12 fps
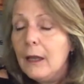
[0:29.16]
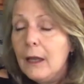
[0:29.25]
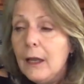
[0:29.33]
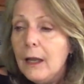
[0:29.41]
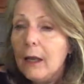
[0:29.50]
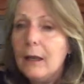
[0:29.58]

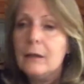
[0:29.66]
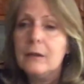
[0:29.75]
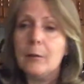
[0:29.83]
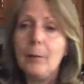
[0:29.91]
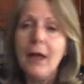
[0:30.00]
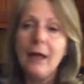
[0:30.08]
and
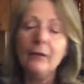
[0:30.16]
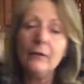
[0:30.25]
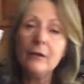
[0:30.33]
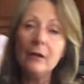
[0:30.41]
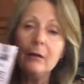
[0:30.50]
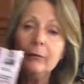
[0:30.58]
the
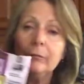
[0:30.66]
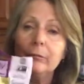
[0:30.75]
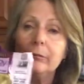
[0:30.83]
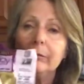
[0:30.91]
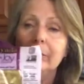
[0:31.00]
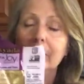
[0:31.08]
pasta,
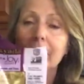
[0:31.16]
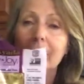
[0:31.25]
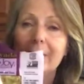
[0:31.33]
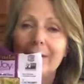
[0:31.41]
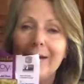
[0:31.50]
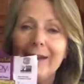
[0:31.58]

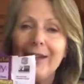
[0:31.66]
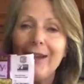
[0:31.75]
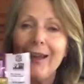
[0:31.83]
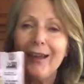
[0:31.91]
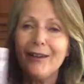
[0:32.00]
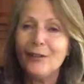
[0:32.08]

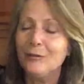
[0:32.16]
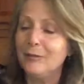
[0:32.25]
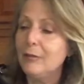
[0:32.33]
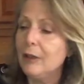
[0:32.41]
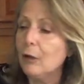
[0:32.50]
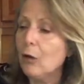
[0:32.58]
Tinkyada.
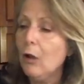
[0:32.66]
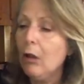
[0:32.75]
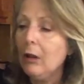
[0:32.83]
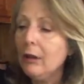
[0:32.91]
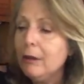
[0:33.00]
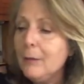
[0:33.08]
They're all
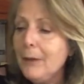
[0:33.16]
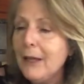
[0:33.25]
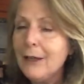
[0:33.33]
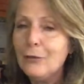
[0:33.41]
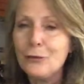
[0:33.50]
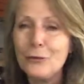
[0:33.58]
in the
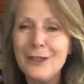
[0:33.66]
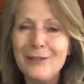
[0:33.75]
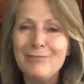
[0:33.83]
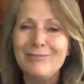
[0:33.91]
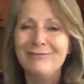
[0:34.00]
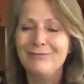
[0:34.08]
pantry.
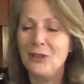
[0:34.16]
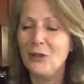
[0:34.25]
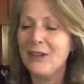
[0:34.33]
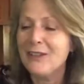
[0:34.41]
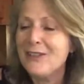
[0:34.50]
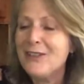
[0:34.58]
You
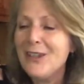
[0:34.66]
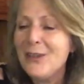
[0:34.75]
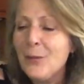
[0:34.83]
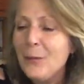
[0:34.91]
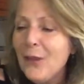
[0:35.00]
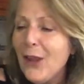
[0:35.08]
can see
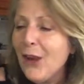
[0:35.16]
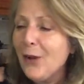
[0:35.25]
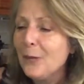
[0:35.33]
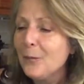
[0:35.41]
them there.